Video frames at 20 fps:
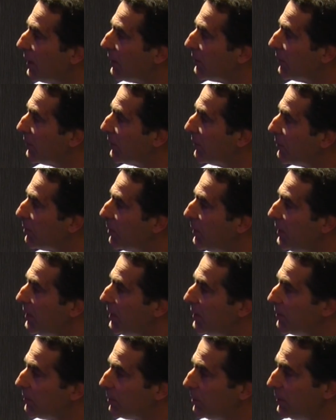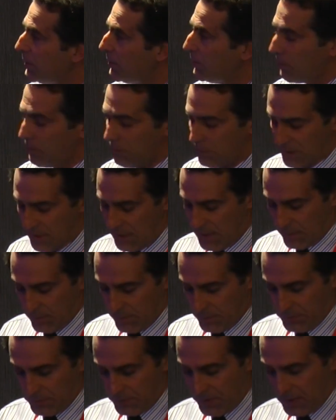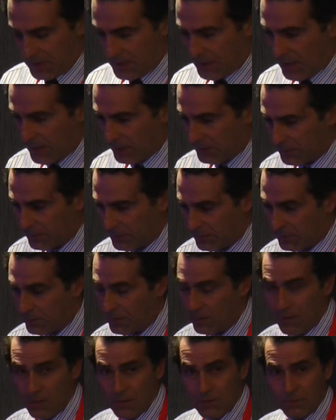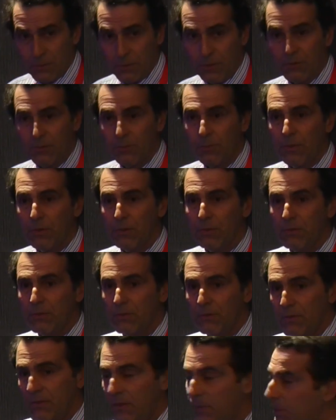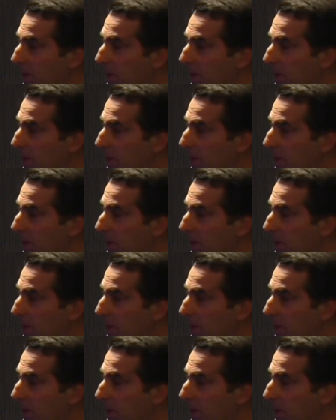acid, the 20 and 22 carbon fatty acids, to which most of the